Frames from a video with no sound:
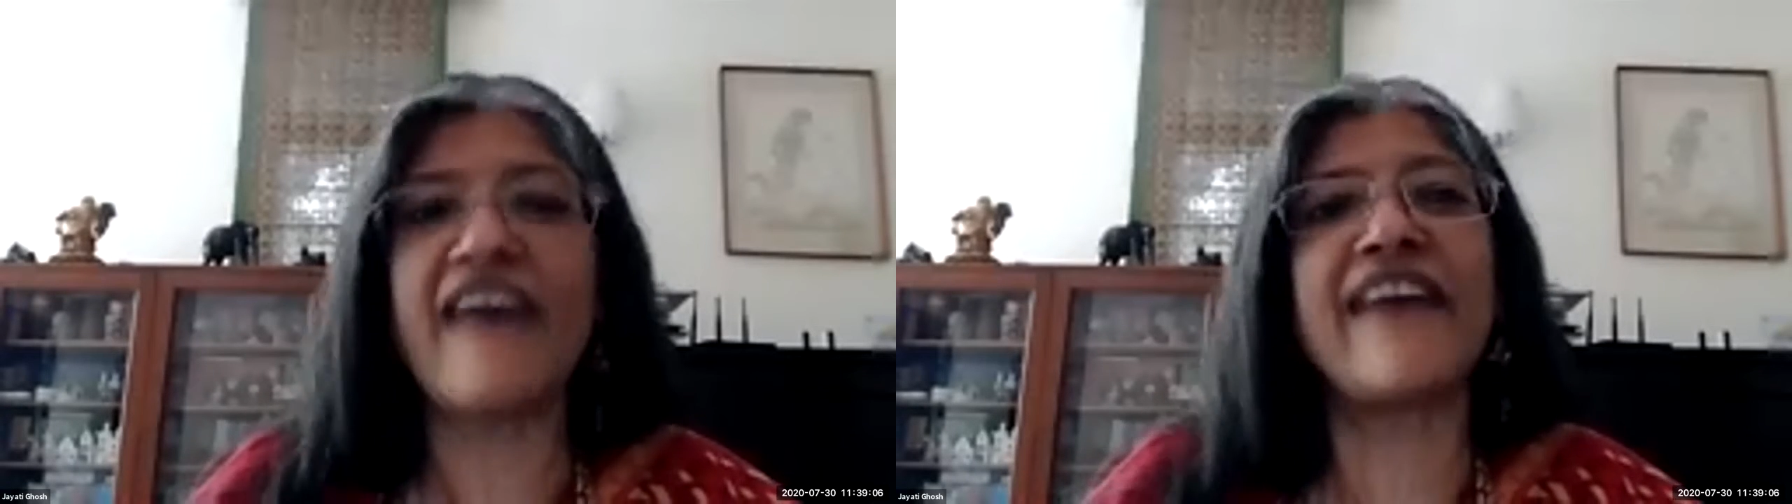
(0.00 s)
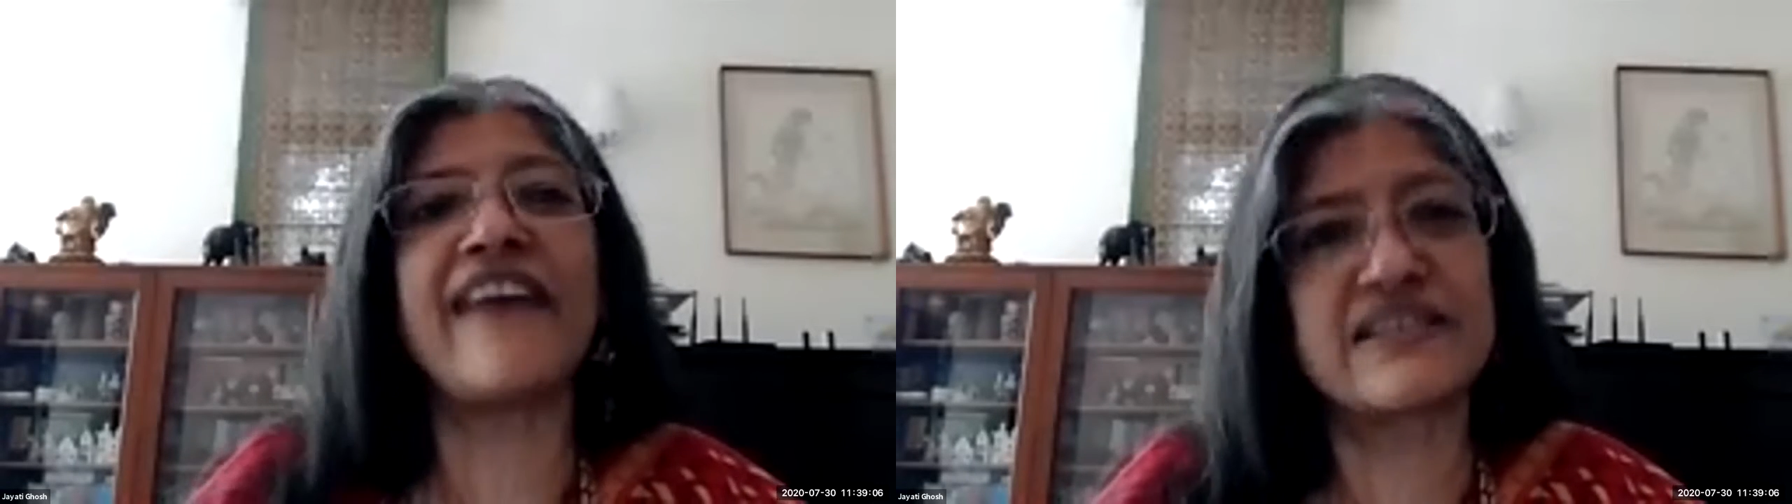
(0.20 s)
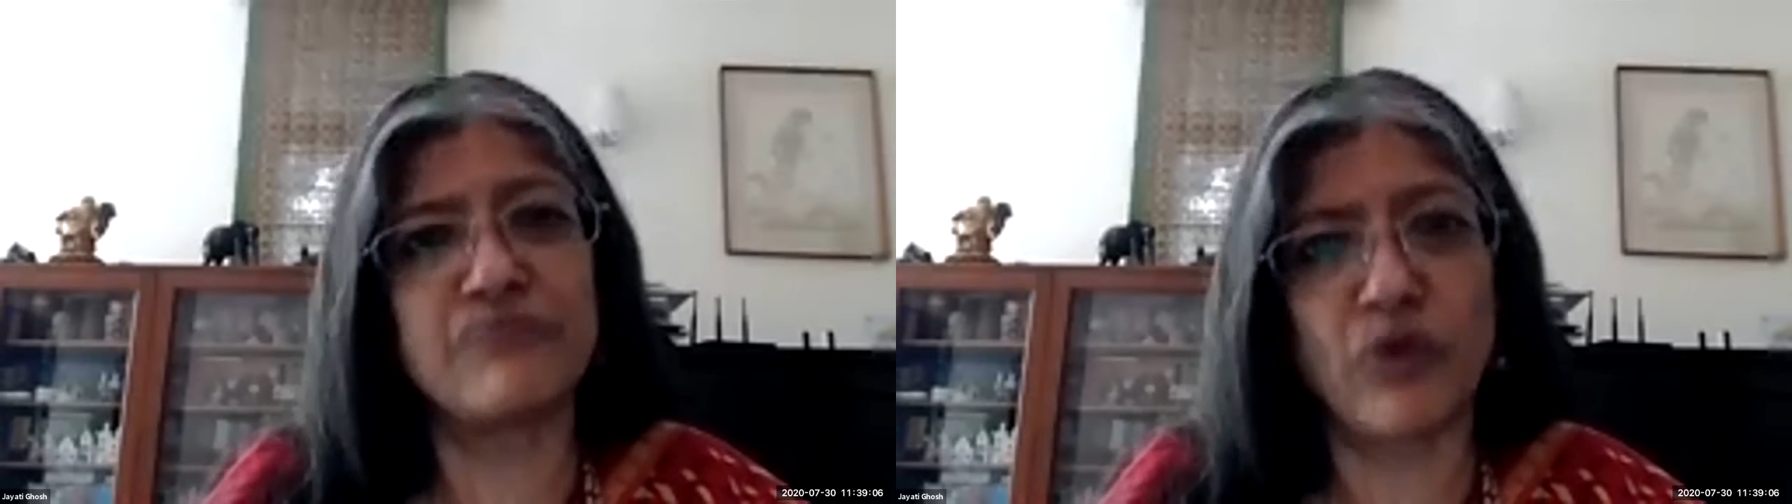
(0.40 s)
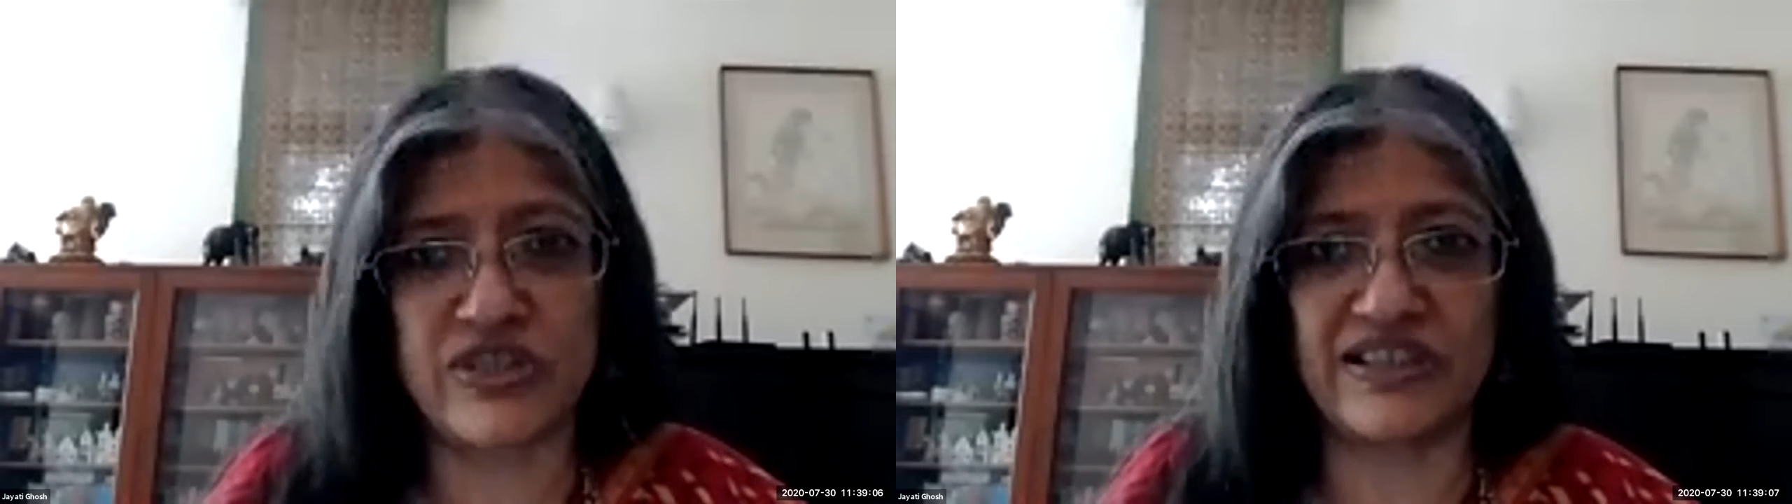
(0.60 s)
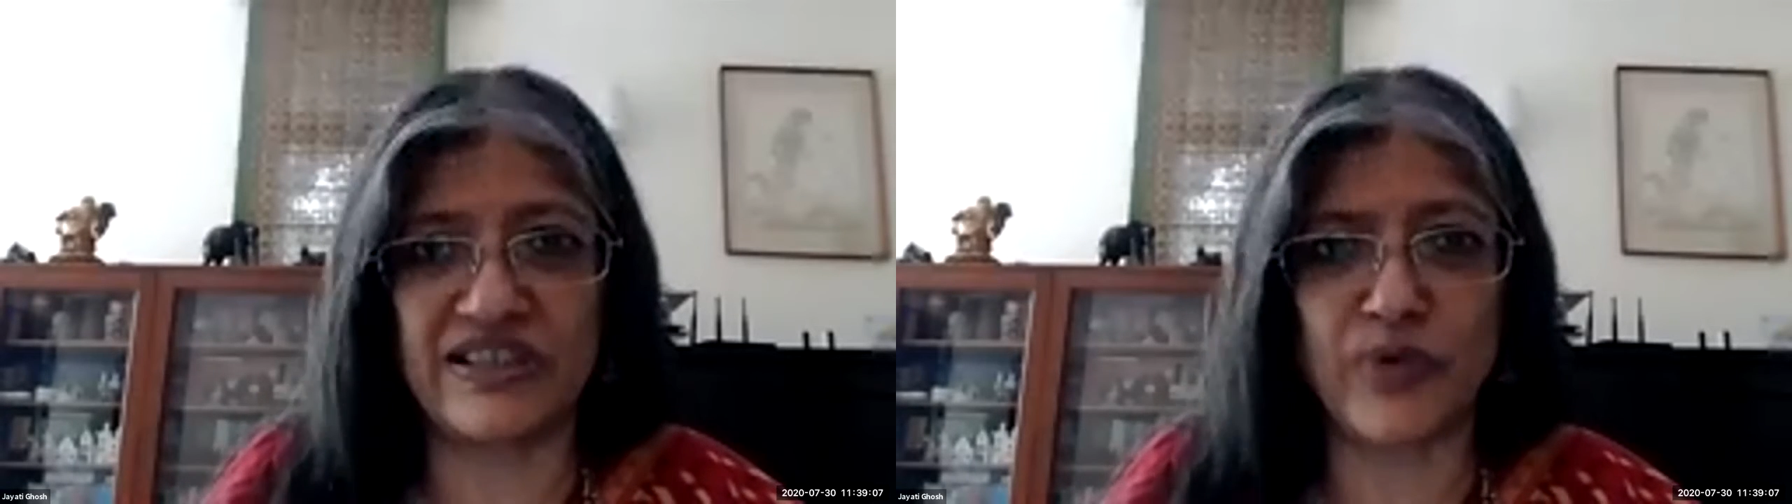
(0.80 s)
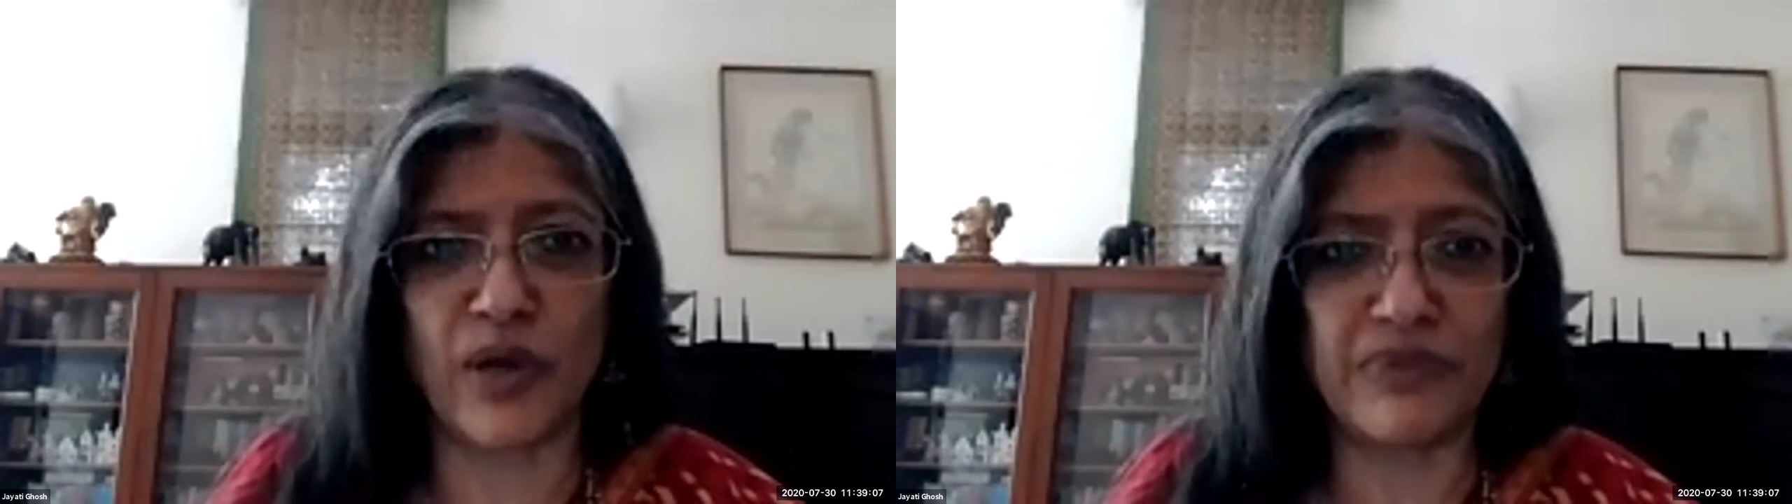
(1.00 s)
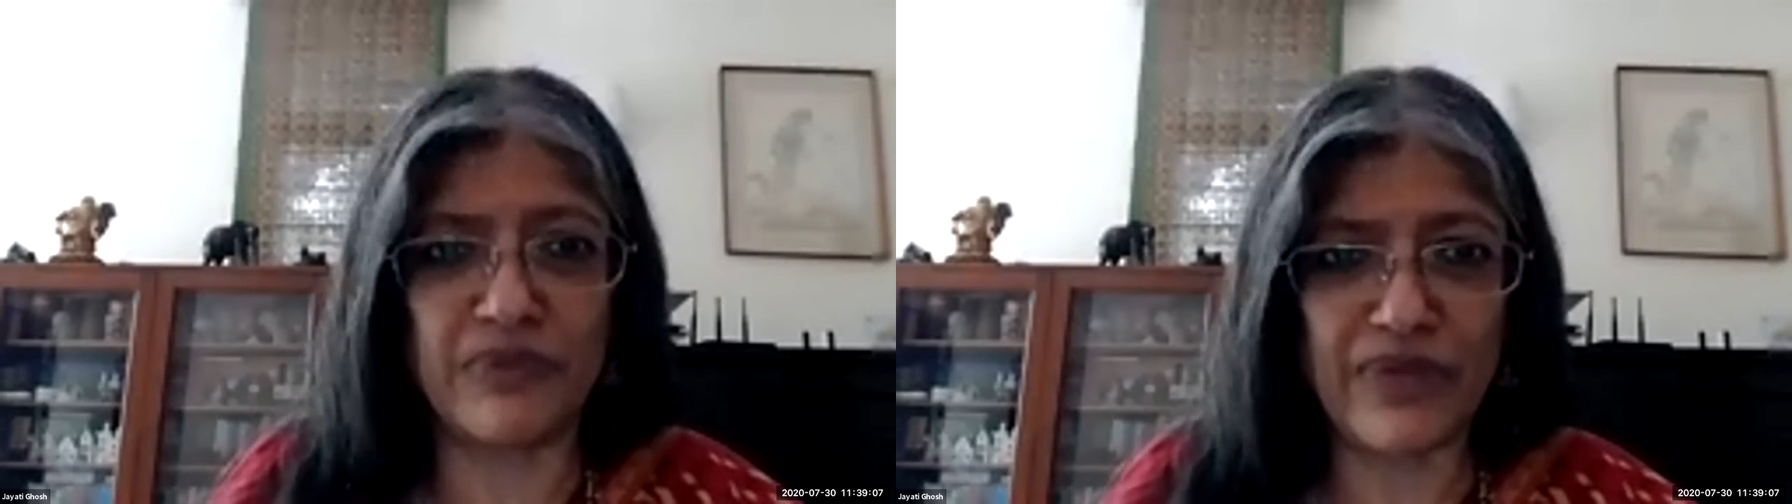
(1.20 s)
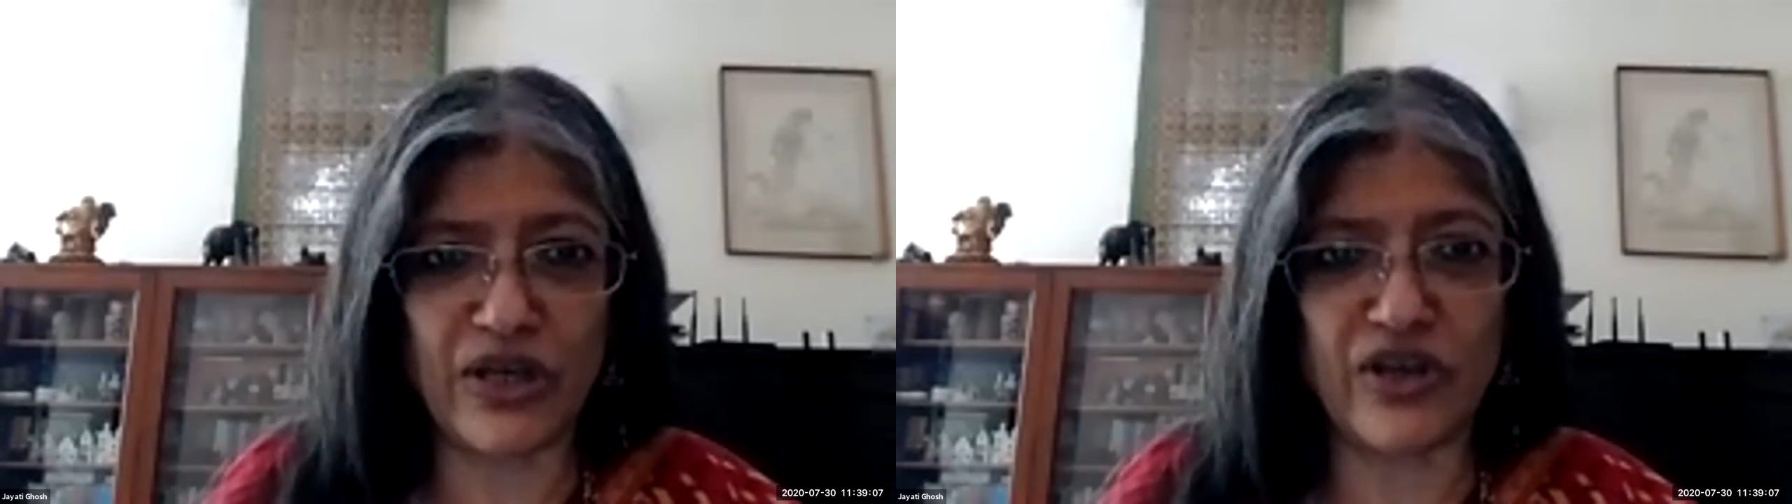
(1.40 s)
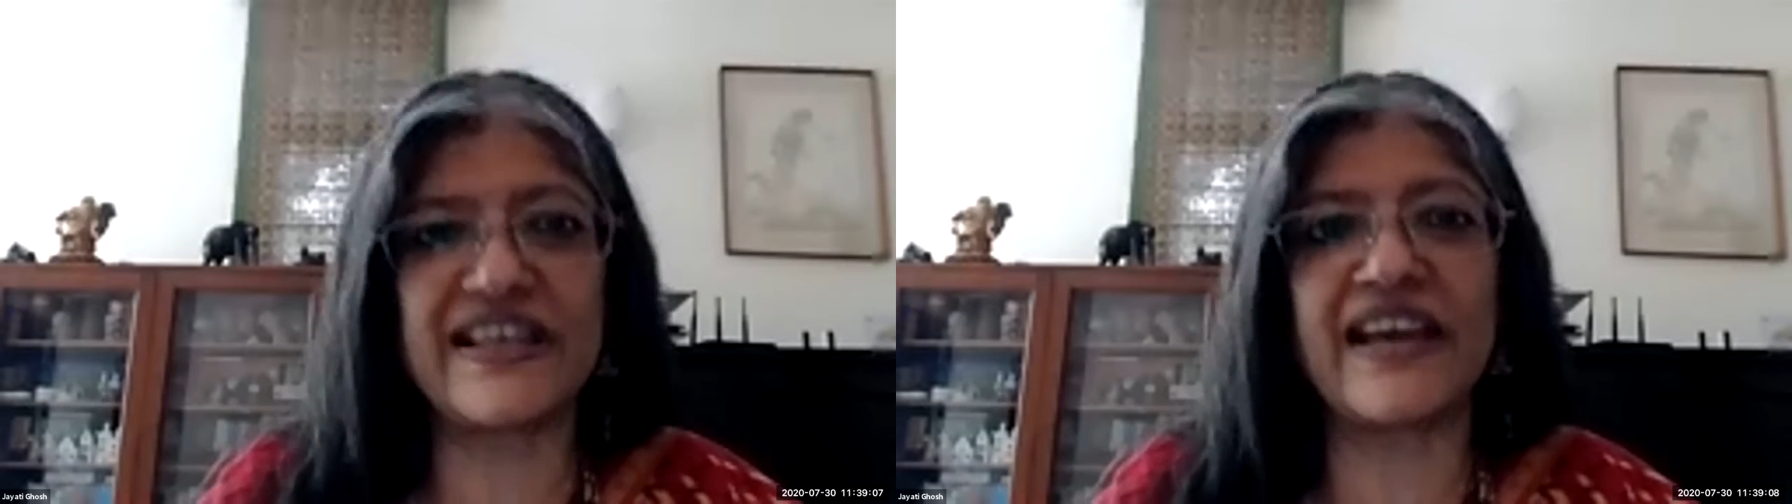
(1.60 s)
have exported the problem because